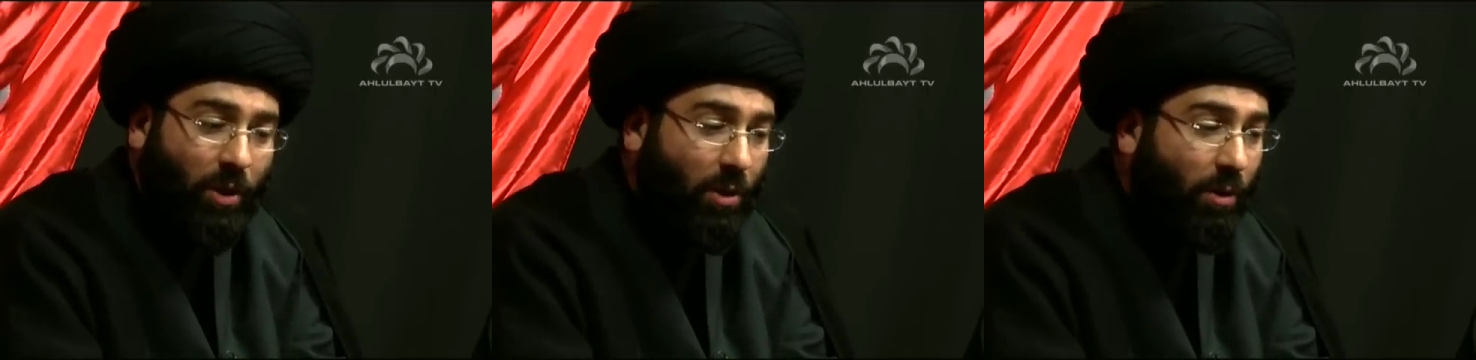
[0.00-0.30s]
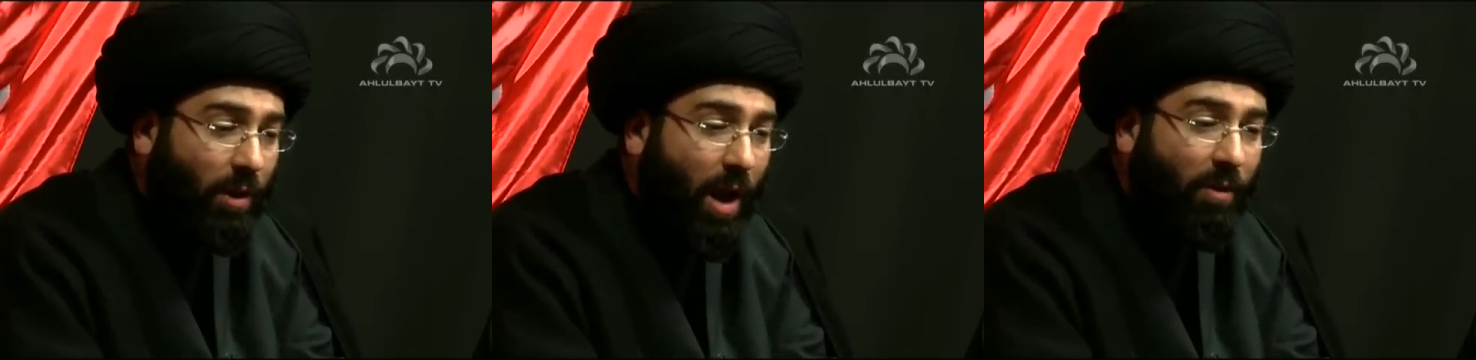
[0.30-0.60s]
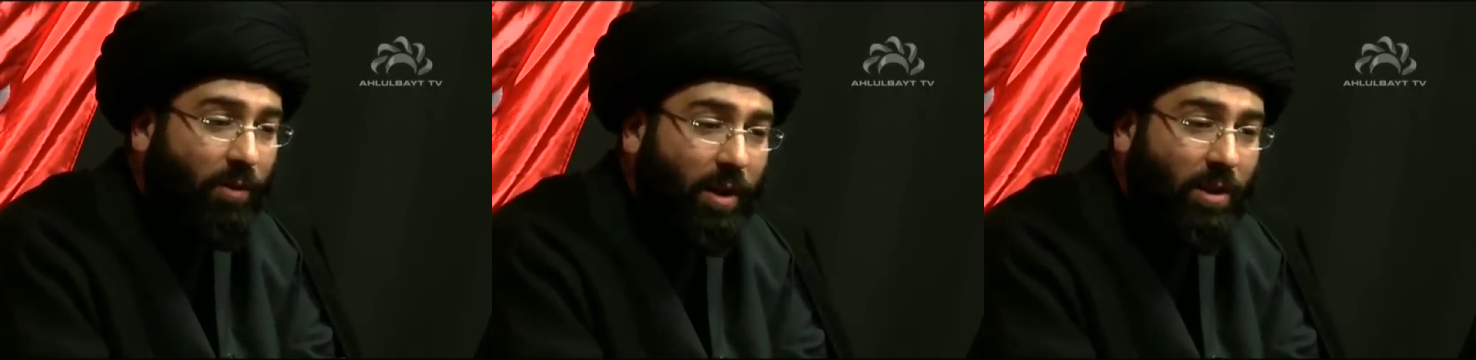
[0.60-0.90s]
Do you
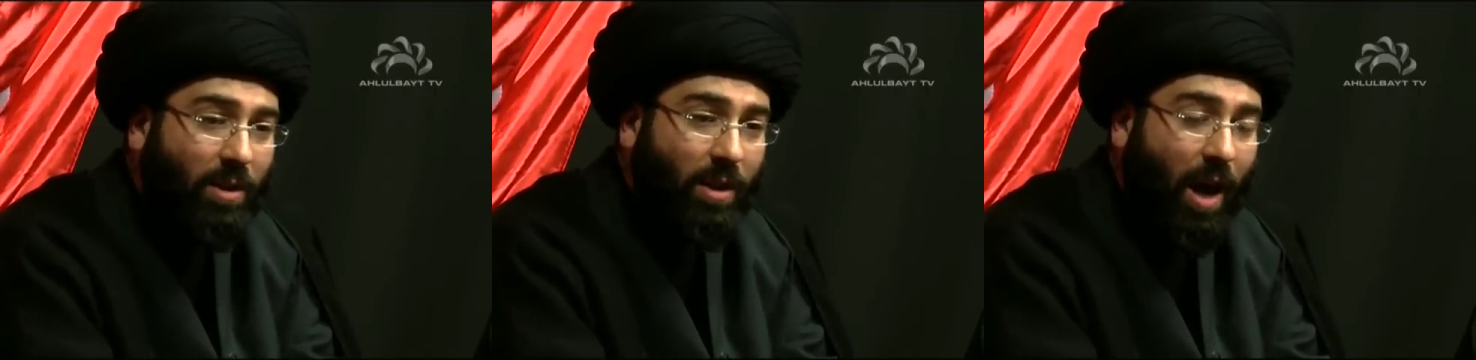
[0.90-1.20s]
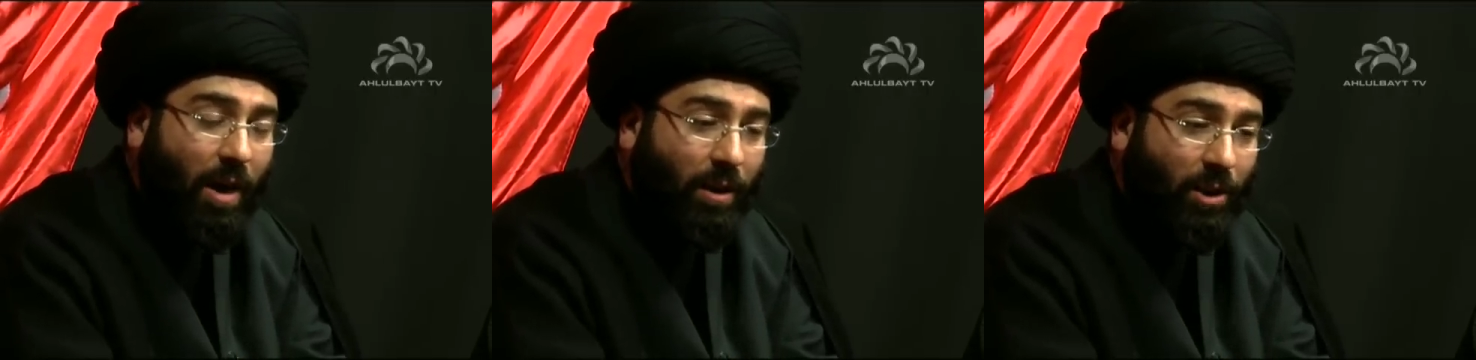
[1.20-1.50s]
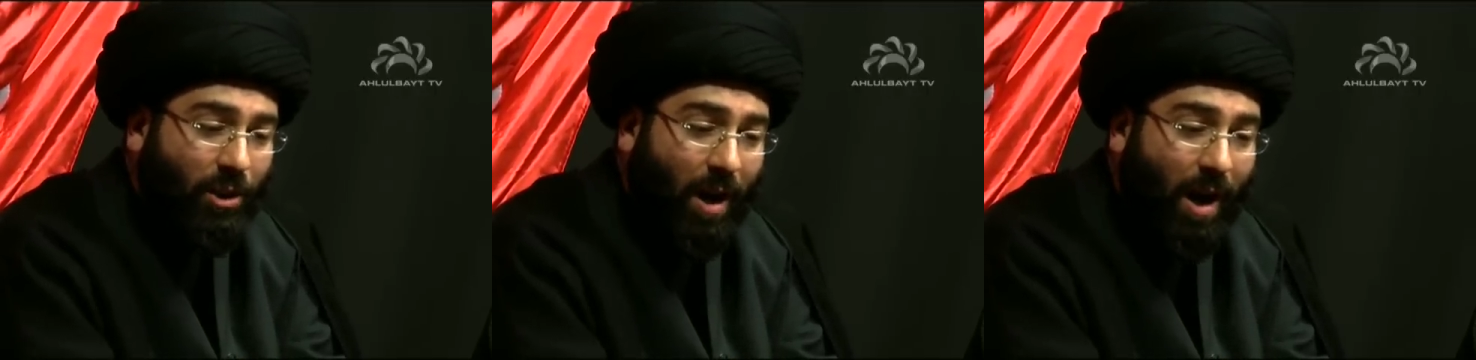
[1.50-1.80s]
love this young
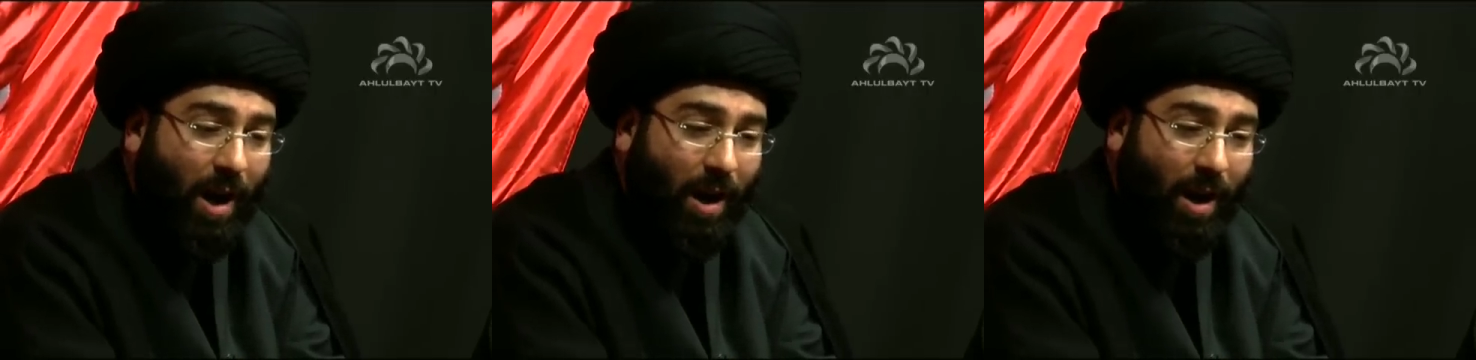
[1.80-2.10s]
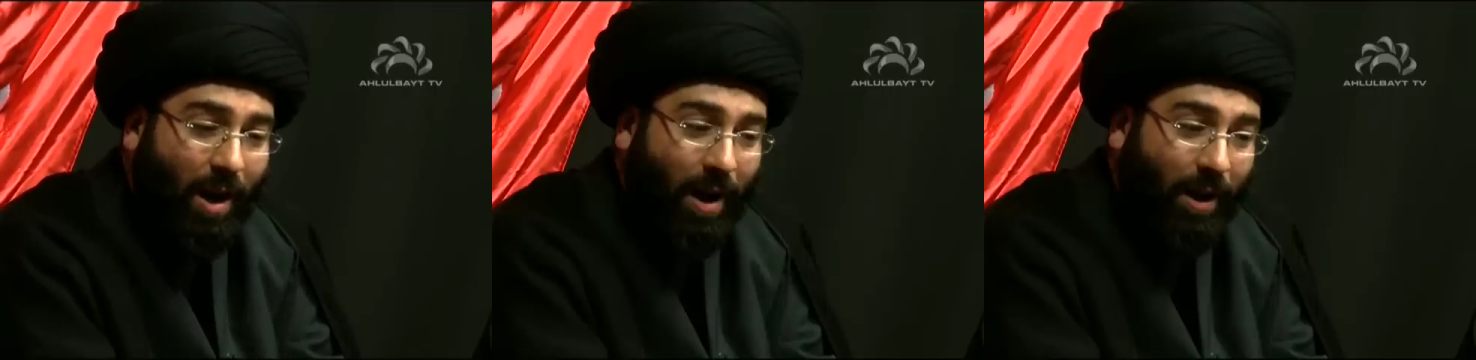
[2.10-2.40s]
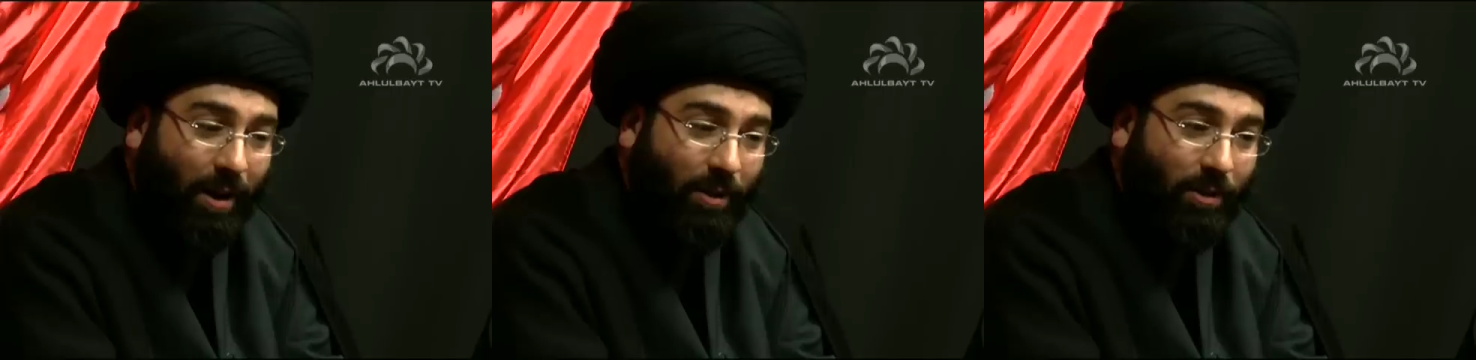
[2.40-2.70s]

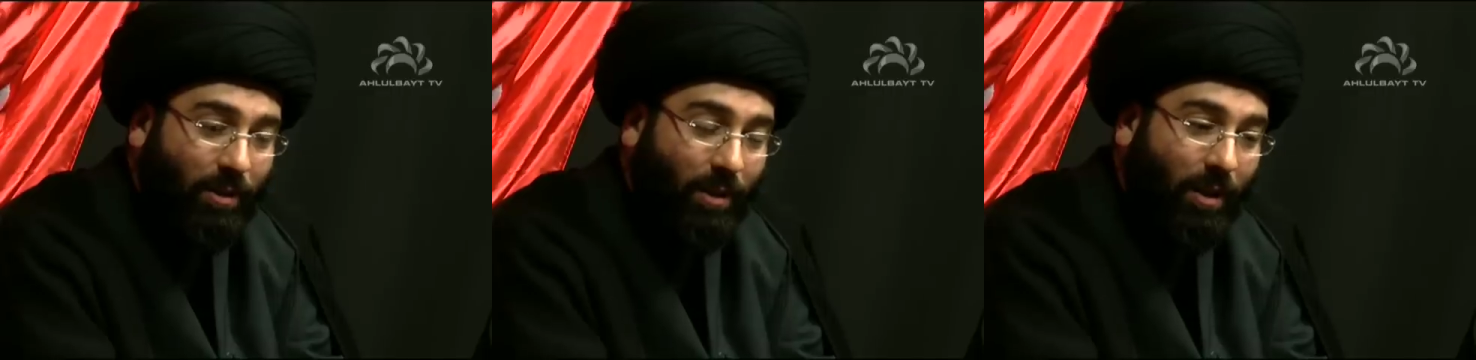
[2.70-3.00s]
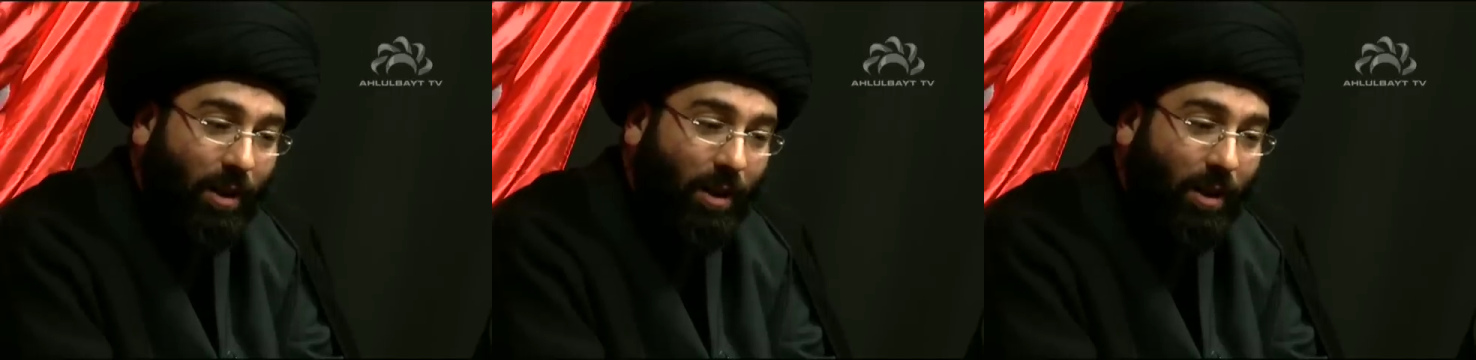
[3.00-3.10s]
child?